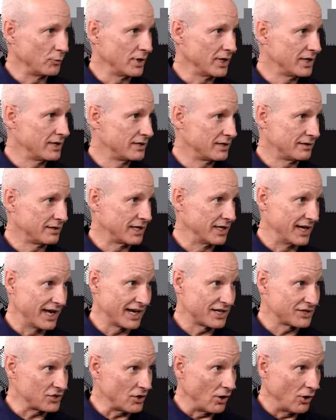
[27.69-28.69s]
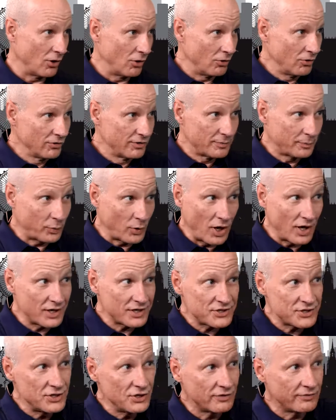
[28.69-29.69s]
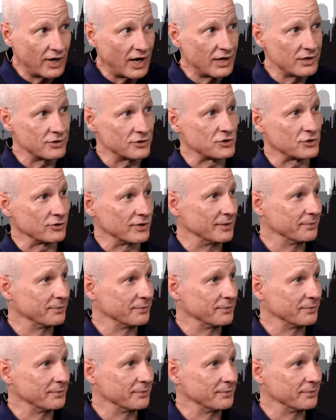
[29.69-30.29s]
we connect all the products in your value stream.